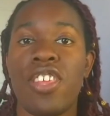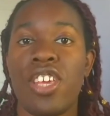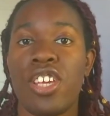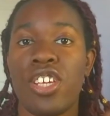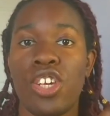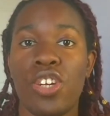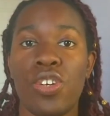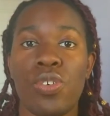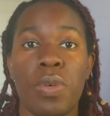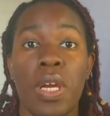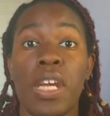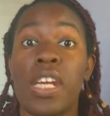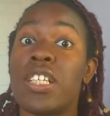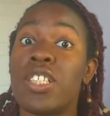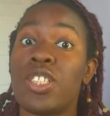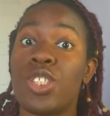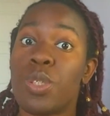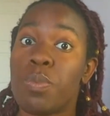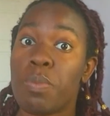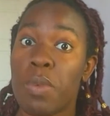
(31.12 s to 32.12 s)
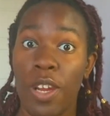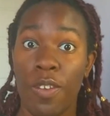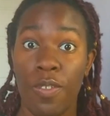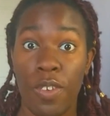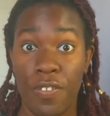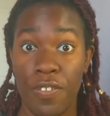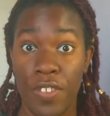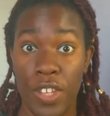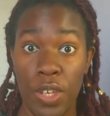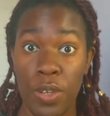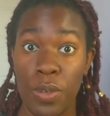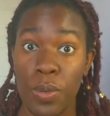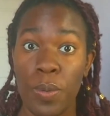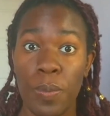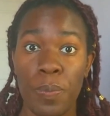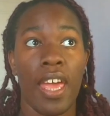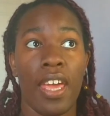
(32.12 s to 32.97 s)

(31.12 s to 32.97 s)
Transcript: then go right into my review.